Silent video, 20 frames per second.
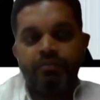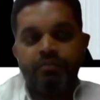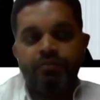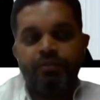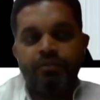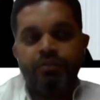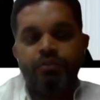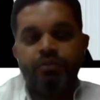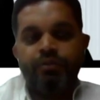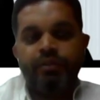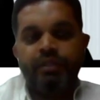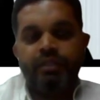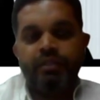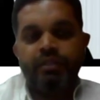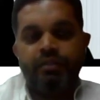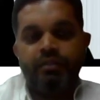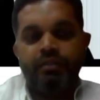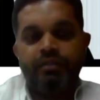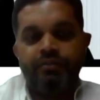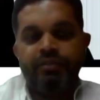for today,
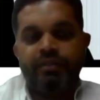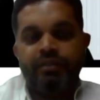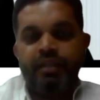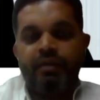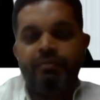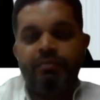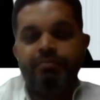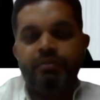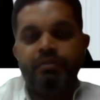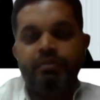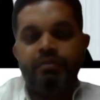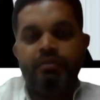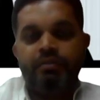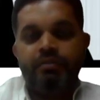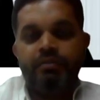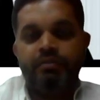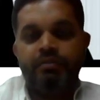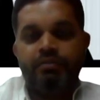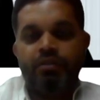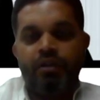if an Apple
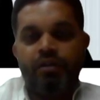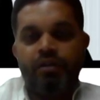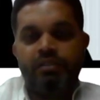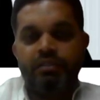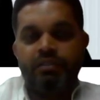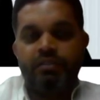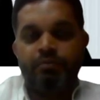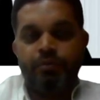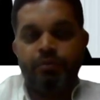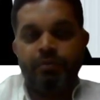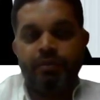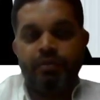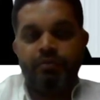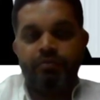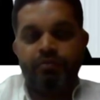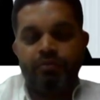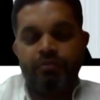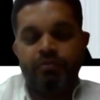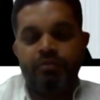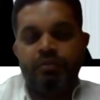is launching a mobile
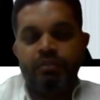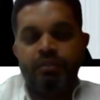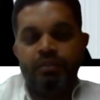phone,